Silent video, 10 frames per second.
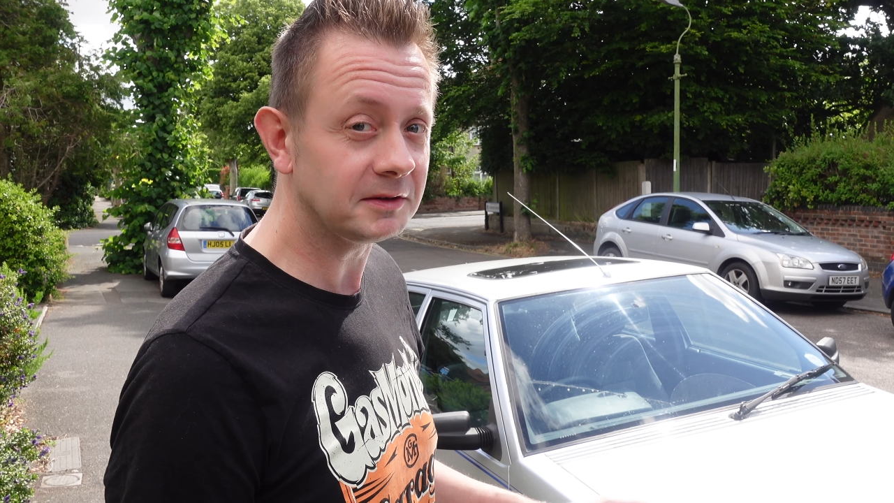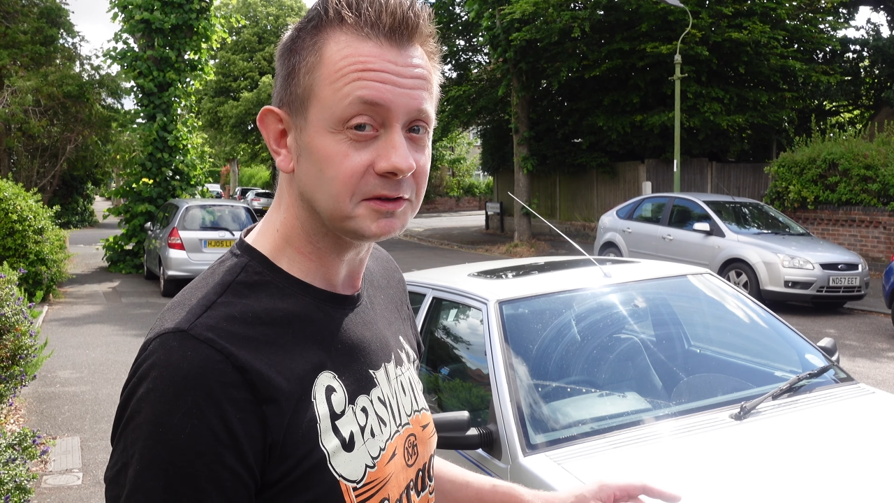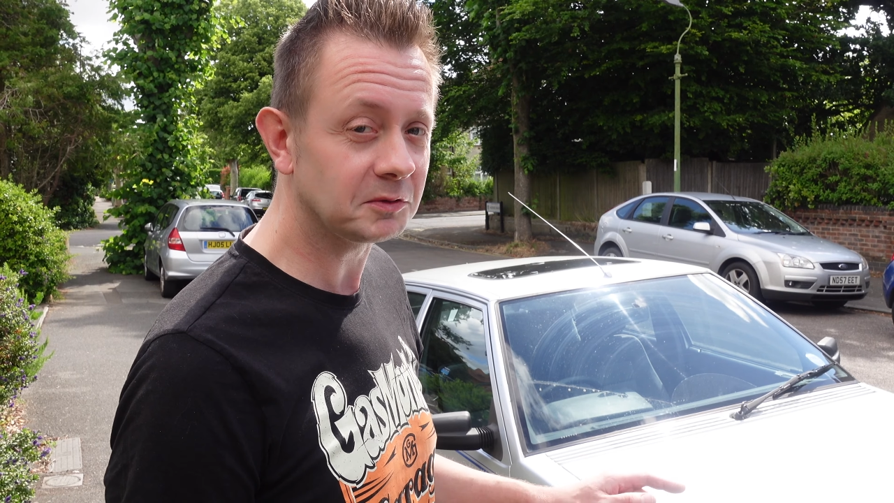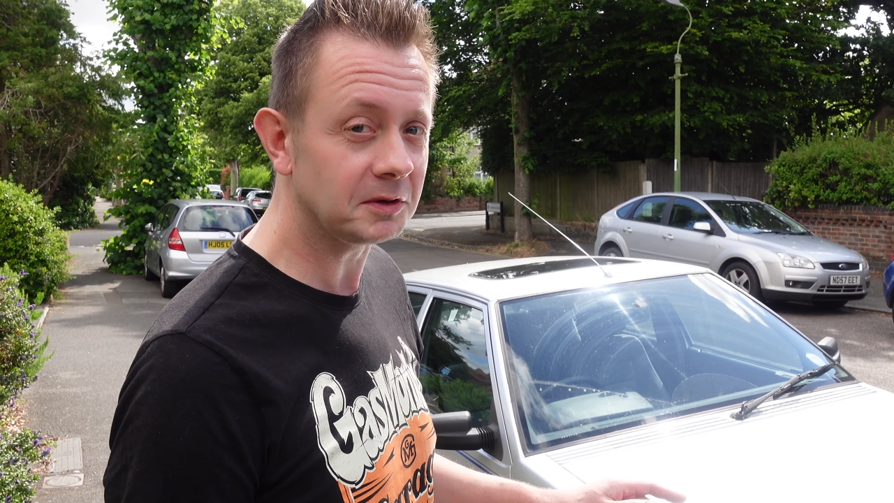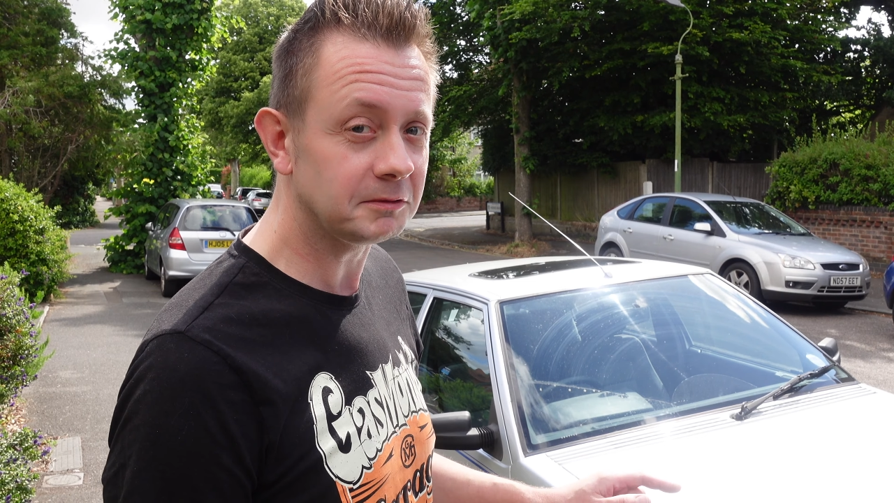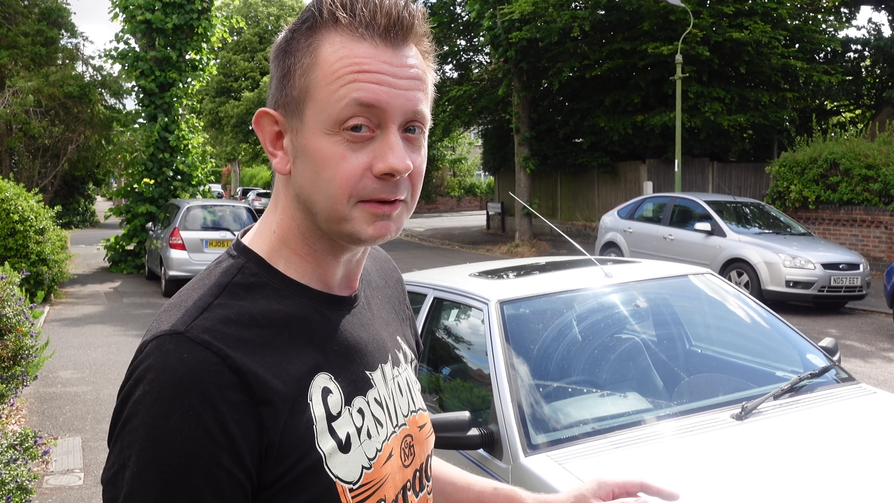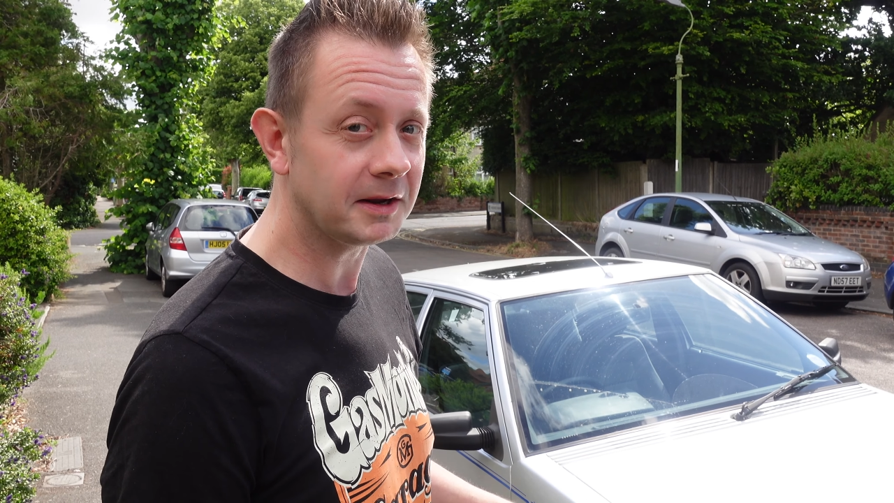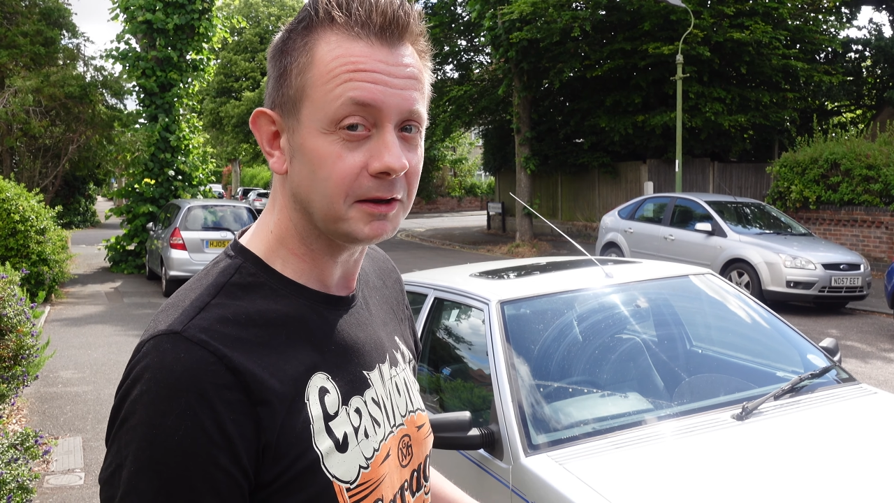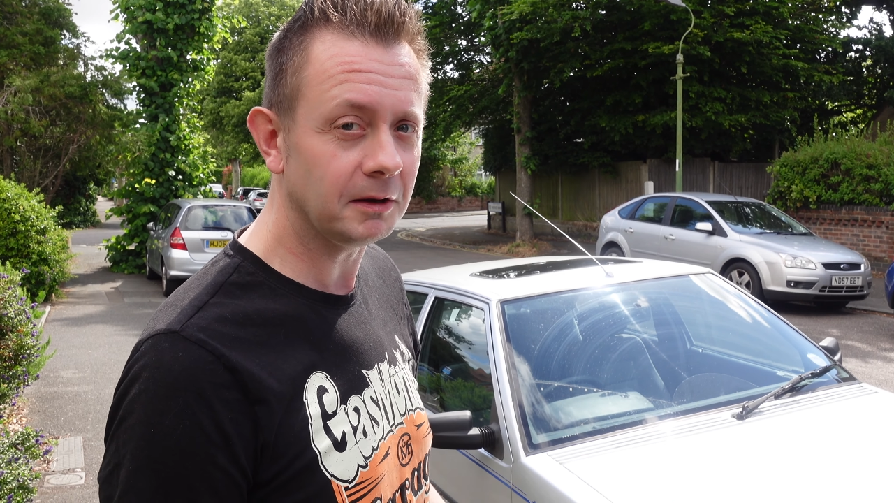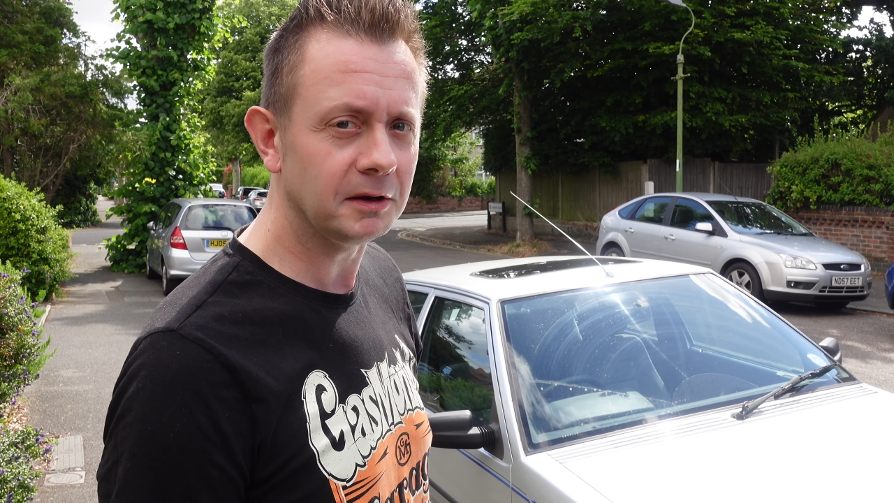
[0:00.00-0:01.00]
so it's quite a rare
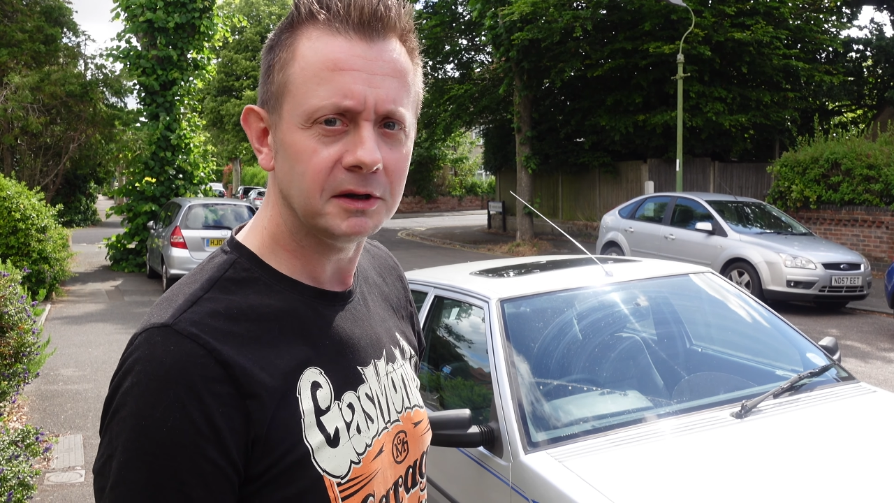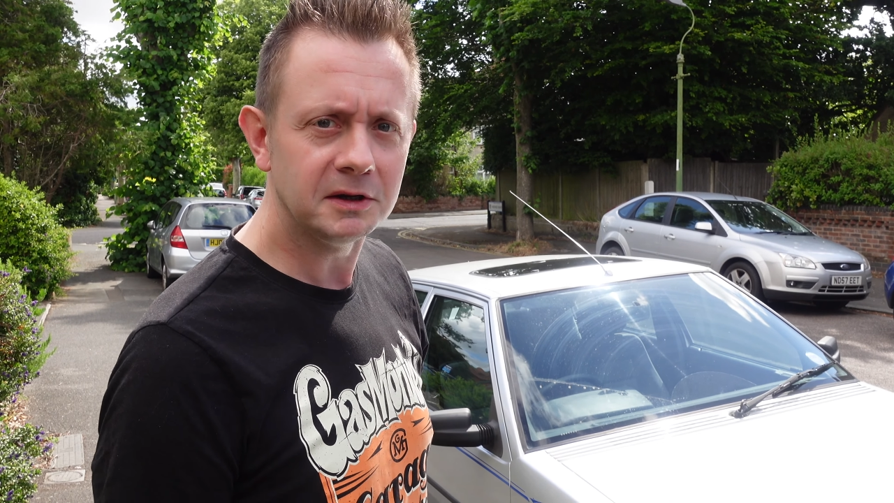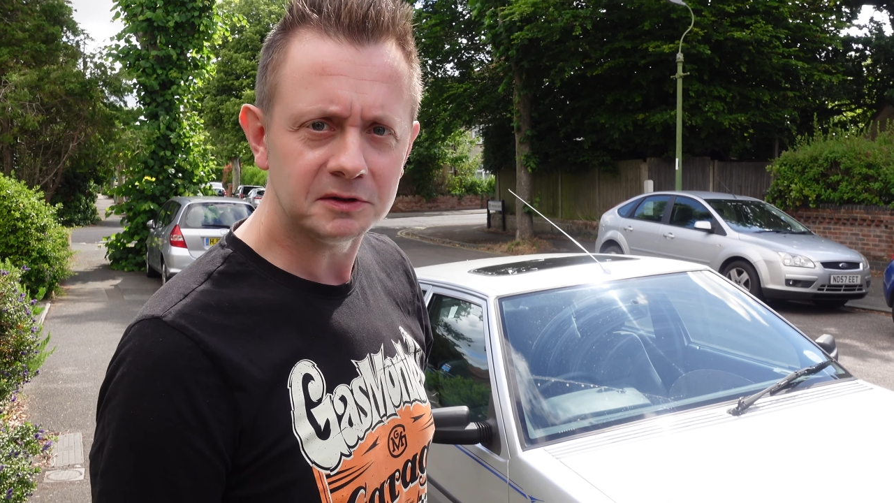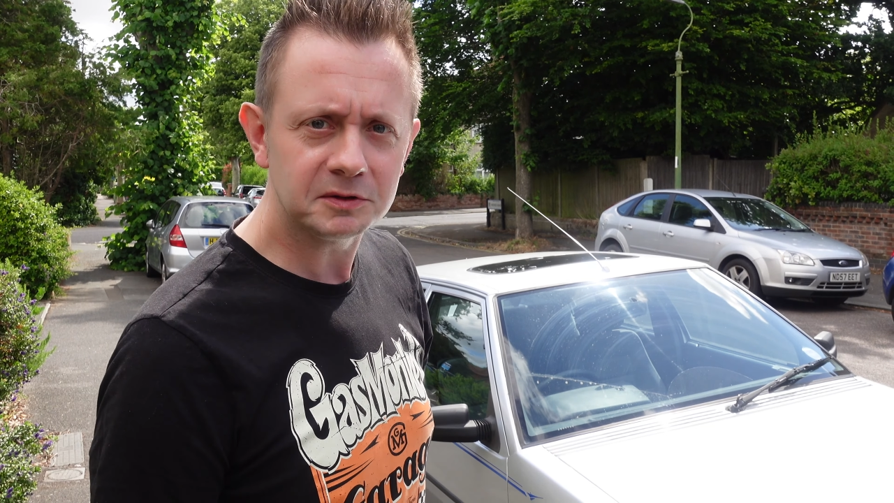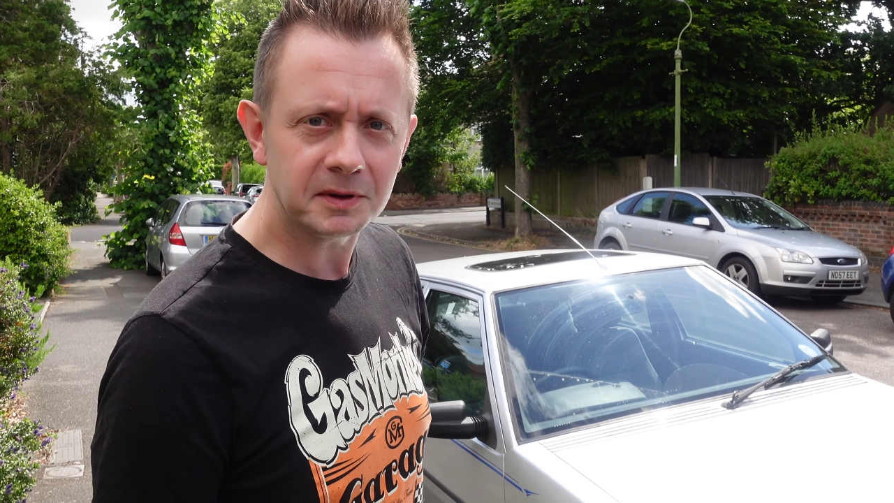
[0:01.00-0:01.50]
car. Should